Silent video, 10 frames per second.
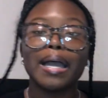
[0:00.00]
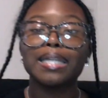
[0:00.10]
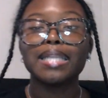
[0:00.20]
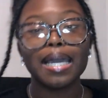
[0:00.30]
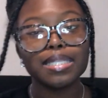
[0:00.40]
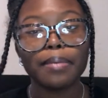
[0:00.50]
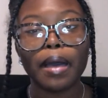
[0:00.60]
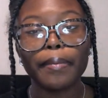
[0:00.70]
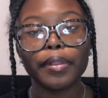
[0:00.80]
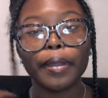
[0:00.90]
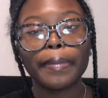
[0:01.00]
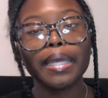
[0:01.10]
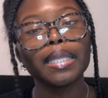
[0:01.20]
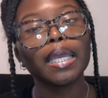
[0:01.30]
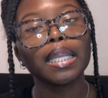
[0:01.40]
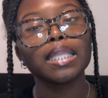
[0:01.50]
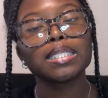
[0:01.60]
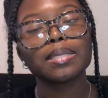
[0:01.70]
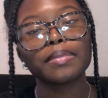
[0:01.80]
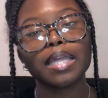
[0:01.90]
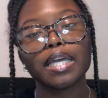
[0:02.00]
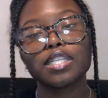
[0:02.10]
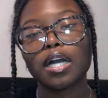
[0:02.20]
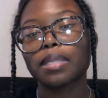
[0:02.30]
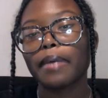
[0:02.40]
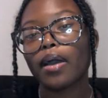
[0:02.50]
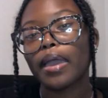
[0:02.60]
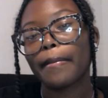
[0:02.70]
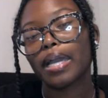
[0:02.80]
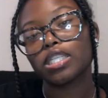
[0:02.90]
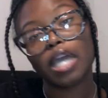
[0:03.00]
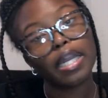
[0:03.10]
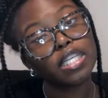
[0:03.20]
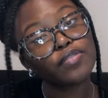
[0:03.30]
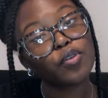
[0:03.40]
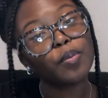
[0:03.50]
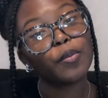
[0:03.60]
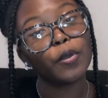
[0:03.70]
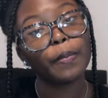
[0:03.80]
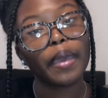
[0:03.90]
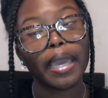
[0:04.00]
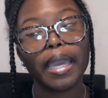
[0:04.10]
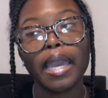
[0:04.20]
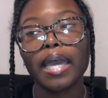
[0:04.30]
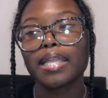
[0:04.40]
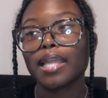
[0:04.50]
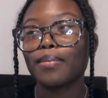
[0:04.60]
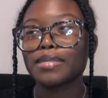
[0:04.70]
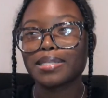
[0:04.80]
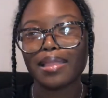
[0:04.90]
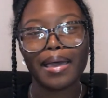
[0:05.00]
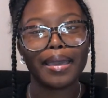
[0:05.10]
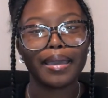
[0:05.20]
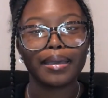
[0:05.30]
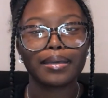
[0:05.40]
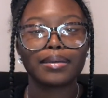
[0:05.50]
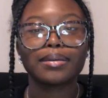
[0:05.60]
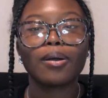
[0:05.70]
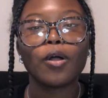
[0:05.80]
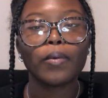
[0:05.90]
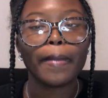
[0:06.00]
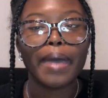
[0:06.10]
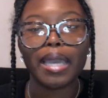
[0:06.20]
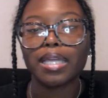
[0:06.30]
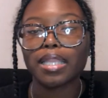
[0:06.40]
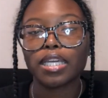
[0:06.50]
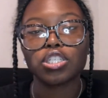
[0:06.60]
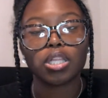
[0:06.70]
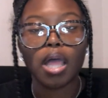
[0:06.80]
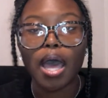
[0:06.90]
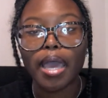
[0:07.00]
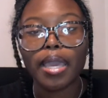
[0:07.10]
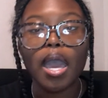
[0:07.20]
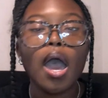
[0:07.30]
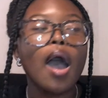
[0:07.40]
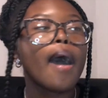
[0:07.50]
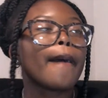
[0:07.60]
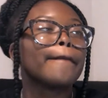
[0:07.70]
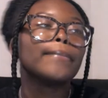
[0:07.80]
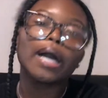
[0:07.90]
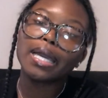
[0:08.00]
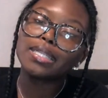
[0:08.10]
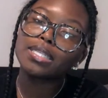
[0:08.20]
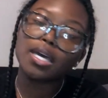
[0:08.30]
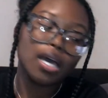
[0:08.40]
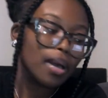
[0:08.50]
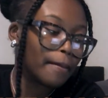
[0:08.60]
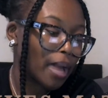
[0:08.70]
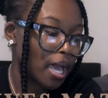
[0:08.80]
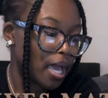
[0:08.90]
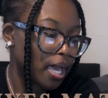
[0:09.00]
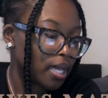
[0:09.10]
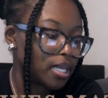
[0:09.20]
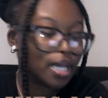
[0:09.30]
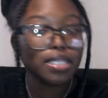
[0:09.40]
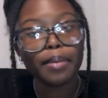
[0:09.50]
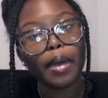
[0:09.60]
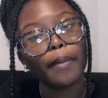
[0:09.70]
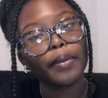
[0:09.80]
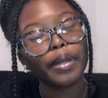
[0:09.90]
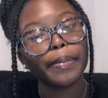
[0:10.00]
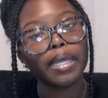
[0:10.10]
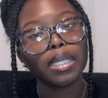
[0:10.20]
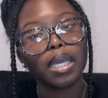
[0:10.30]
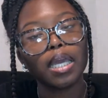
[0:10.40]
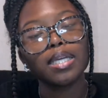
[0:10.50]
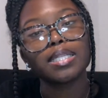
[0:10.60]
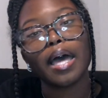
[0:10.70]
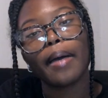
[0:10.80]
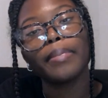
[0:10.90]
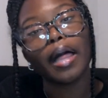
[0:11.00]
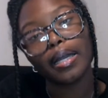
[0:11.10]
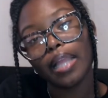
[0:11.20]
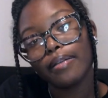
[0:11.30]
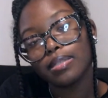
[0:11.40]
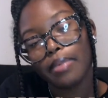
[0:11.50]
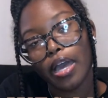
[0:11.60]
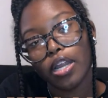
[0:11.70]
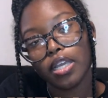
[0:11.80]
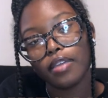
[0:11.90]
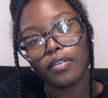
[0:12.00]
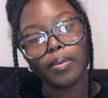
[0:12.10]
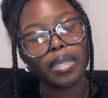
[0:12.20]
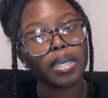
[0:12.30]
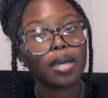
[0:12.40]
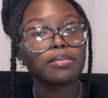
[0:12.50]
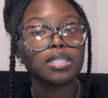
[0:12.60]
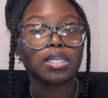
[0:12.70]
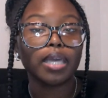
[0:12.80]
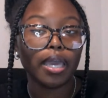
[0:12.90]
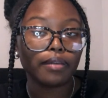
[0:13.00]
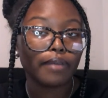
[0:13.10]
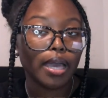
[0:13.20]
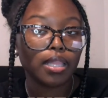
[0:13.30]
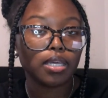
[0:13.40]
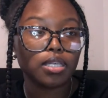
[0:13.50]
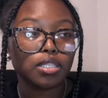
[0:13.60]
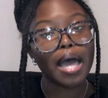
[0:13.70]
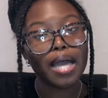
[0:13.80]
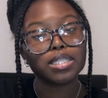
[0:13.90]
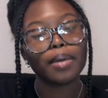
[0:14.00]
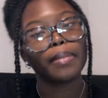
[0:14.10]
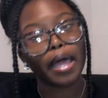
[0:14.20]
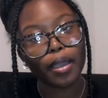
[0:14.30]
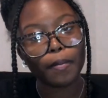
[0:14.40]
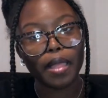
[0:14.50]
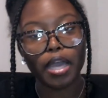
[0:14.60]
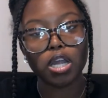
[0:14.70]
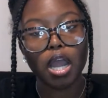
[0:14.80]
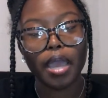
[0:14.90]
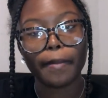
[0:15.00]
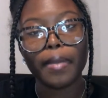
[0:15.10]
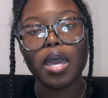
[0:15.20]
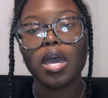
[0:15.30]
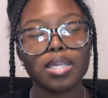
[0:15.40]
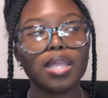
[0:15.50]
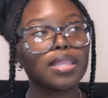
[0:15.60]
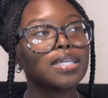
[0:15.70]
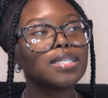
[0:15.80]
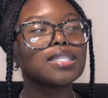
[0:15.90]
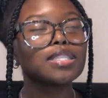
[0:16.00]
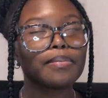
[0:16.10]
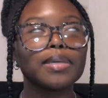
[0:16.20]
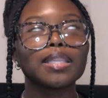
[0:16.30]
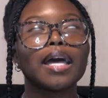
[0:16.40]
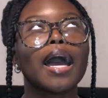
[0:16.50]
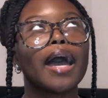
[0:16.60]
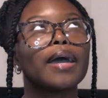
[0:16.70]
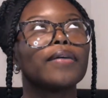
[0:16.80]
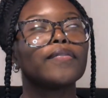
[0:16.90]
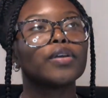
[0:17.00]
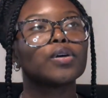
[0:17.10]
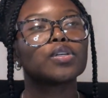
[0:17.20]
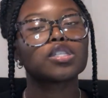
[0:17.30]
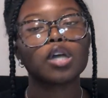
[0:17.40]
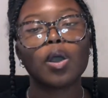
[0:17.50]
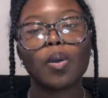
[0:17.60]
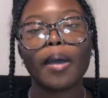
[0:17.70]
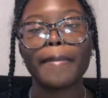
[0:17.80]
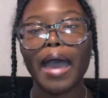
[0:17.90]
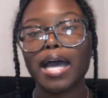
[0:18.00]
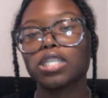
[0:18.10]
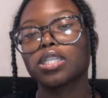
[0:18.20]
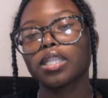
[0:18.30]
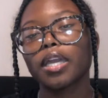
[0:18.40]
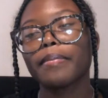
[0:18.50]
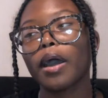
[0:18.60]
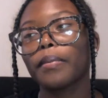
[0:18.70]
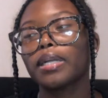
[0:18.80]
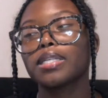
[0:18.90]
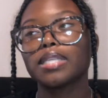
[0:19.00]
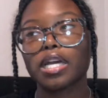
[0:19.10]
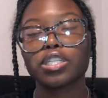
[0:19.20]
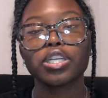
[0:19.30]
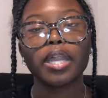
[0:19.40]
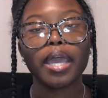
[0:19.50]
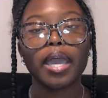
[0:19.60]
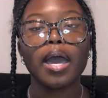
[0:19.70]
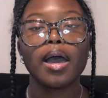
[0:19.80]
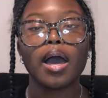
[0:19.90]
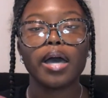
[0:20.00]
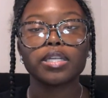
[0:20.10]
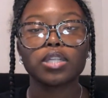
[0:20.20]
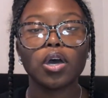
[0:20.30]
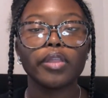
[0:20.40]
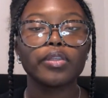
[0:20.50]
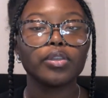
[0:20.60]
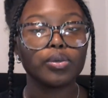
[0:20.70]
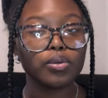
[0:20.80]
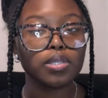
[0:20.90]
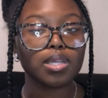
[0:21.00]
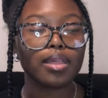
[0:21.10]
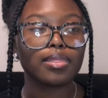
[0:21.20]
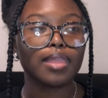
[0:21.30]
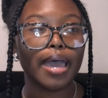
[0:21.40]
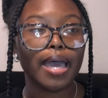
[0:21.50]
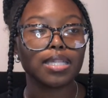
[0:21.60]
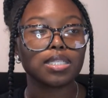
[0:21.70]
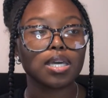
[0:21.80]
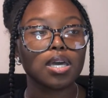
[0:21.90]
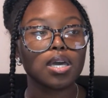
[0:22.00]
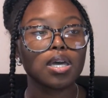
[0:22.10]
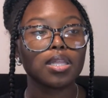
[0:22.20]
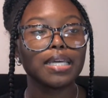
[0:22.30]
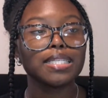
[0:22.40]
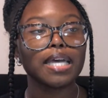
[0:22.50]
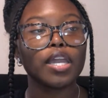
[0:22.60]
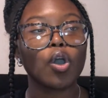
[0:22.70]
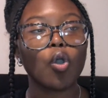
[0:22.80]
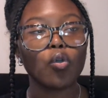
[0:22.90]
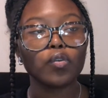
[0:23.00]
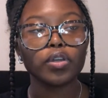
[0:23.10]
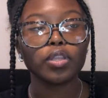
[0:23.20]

next unpopular opinion, and this is something that I talked about in my Chinese food mukbang that was like all the way back in like July, but my next unpopular opinion is that Black Lives Matter even when it comes to gang violence / black on black crime. this is something that I feel so passionately about, because yesterday I saw on the news that they said over